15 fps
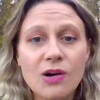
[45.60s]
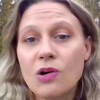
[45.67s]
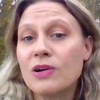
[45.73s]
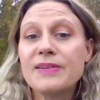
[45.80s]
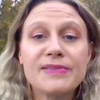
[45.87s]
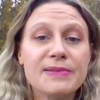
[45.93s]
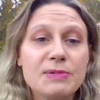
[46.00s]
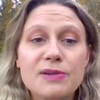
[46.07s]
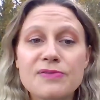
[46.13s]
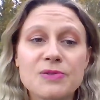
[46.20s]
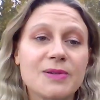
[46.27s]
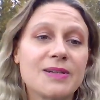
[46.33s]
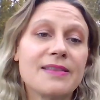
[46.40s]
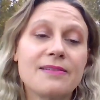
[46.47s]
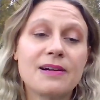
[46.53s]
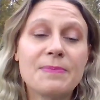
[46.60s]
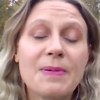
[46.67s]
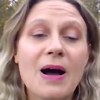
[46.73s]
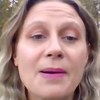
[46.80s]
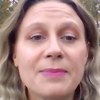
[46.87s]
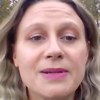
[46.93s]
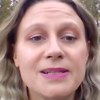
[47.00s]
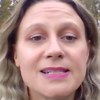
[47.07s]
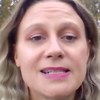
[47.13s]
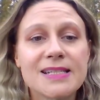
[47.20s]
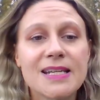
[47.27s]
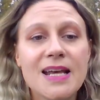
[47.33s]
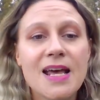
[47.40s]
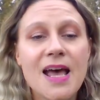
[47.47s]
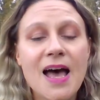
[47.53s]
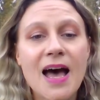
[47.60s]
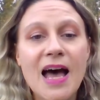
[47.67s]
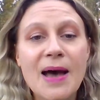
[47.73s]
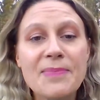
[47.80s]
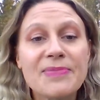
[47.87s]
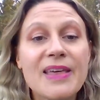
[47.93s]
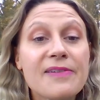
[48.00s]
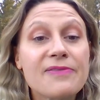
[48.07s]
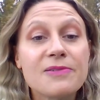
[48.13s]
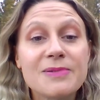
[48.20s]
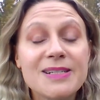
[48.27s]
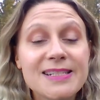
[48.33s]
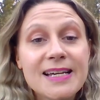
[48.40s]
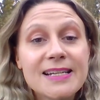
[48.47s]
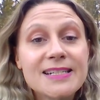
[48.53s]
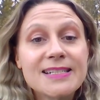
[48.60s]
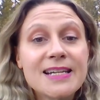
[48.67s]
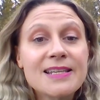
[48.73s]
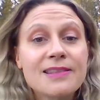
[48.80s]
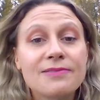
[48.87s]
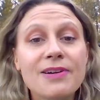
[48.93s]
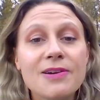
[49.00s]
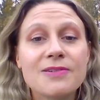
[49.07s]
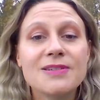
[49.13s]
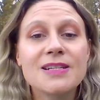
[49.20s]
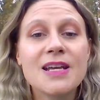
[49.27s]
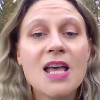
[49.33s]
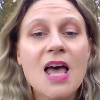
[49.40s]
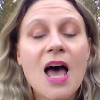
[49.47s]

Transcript: or even move to another apartment. Therefore, we decided to hit the road.